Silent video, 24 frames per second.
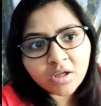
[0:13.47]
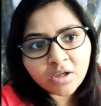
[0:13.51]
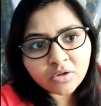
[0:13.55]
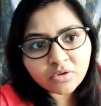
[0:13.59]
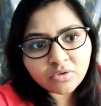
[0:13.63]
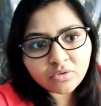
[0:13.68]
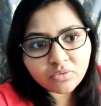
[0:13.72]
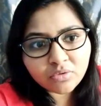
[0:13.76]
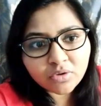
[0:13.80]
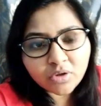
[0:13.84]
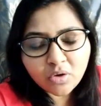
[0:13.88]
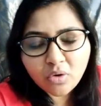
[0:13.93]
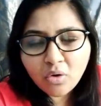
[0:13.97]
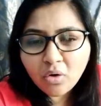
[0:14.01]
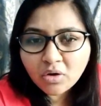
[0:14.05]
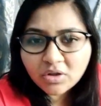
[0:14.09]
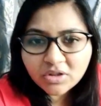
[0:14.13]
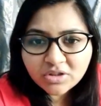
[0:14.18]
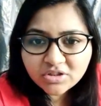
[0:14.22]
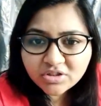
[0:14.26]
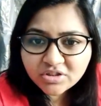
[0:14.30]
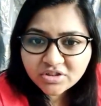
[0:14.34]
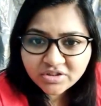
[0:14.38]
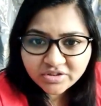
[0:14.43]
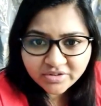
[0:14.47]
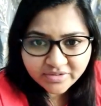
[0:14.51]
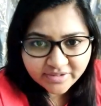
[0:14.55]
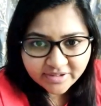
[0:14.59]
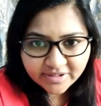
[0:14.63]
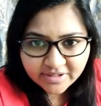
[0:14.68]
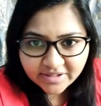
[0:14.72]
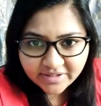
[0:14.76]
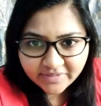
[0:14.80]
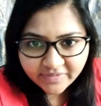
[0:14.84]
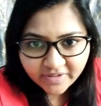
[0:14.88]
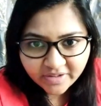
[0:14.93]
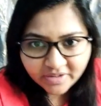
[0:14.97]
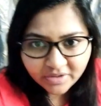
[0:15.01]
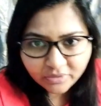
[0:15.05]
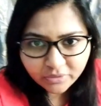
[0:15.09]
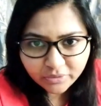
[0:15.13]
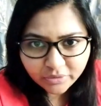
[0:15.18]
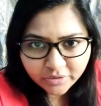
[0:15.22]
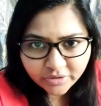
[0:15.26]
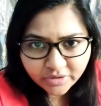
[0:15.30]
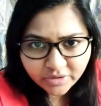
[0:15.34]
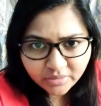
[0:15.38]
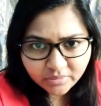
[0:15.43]
So the college is really very
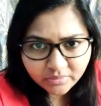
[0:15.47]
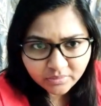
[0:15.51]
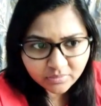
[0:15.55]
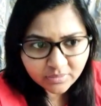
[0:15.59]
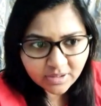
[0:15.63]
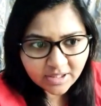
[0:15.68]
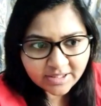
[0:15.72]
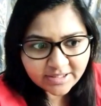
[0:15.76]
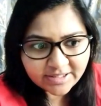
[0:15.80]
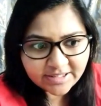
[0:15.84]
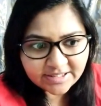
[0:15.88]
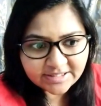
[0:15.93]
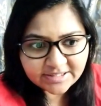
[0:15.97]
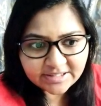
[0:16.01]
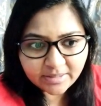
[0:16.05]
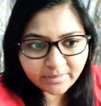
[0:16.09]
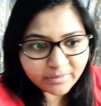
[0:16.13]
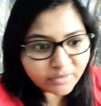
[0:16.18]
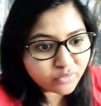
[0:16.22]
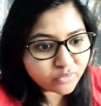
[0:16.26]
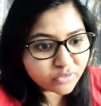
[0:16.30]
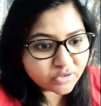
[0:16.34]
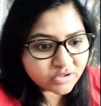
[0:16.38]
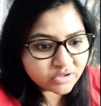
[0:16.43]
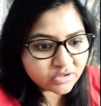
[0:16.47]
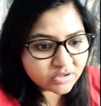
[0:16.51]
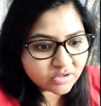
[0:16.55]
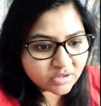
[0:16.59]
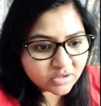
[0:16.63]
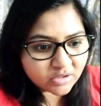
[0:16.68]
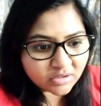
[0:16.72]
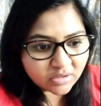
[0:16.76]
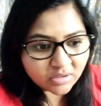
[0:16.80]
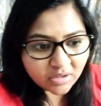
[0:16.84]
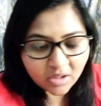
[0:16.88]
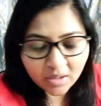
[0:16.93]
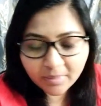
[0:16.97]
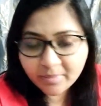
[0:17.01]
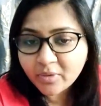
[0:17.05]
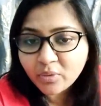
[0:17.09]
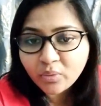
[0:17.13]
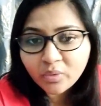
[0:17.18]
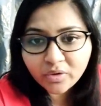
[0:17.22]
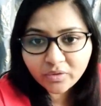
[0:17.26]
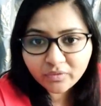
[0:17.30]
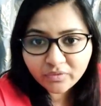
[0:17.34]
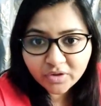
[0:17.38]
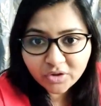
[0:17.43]
good. At that time it was among one
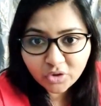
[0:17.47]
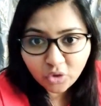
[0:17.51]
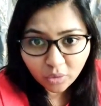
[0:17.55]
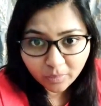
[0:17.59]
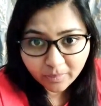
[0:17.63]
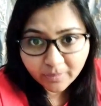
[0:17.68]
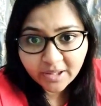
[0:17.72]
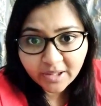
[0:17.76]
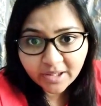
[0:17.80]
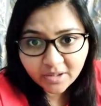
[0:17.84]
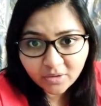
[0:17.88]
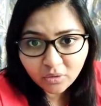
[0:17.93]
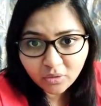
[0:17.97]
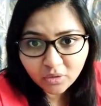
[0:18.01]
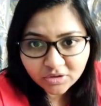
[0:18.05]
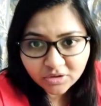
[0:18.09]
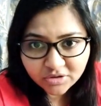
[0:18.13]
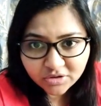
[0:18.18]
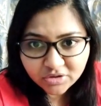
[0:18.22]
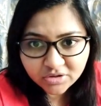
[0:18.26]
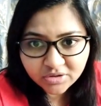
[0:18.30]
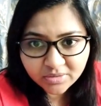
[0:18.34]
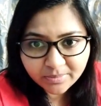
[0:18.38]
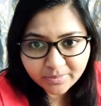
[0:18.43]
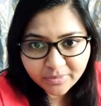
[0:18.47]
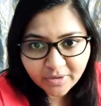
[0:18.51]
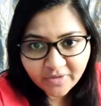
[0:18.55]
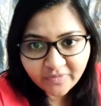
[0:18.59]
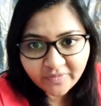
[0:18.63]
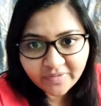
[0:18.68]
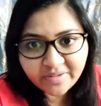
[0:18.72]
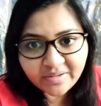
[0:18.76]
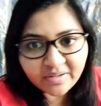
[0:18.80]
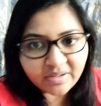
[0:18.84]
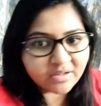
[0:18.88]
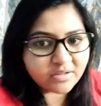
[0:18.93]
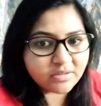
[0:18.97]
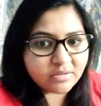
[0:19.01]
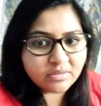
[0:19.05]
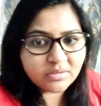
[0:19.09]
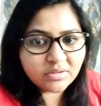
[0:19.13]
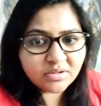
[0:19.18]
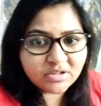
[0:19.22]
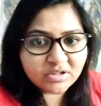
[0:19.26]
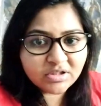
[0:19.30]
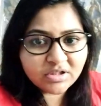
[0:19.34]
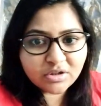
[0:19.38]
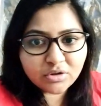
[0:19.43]
of the top 10 colleges in private sector
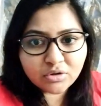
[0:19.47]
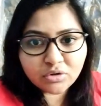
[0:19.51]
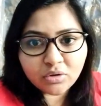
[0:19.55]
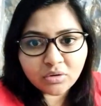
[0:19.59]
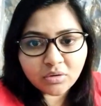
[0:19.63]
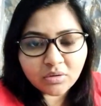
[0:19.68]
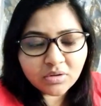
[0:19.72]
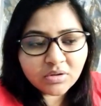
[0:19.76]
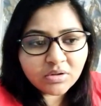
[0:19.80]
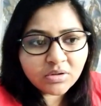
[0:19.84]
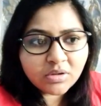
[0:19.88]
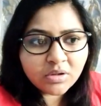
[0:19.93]
in Indore.